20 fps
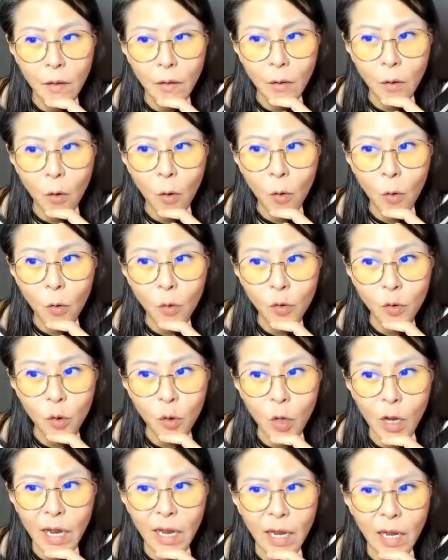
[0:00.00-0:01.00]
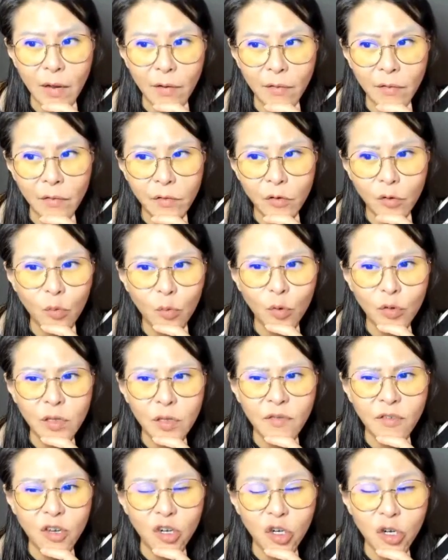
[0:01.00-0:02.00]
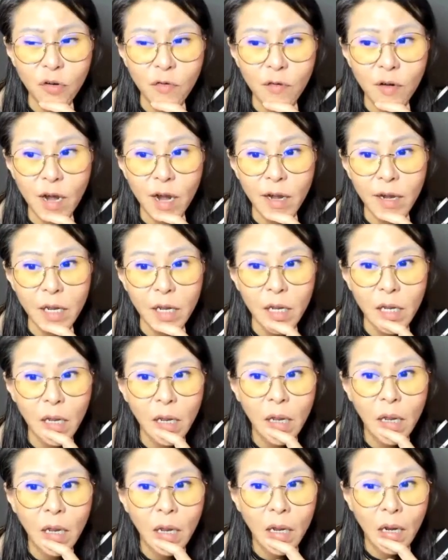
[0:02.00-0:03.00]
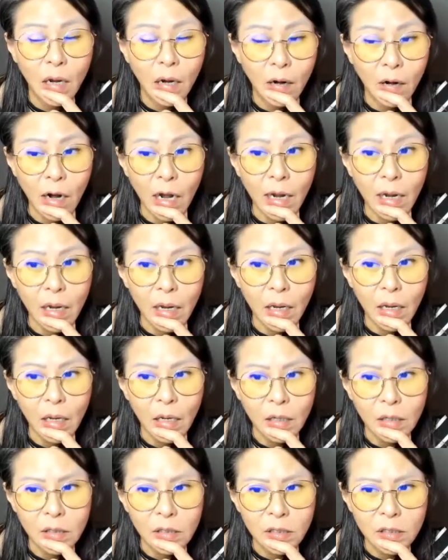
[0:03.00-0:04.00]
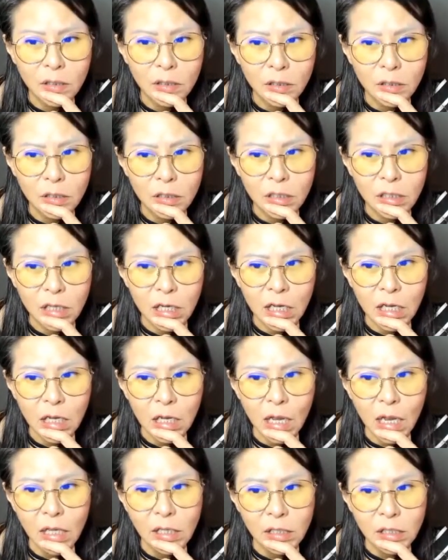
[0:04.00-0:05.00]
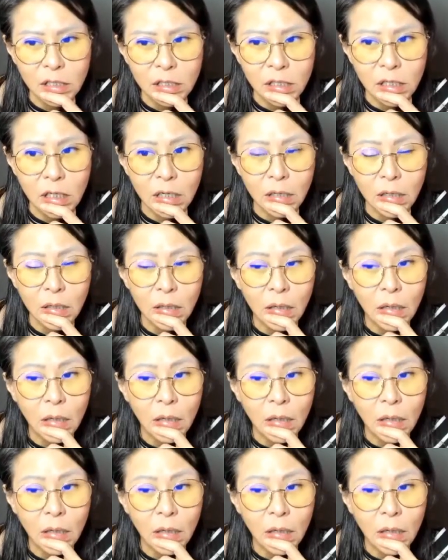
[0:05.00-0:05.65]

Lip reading: Kong also, aiya, no motivation really, right? Sing and sing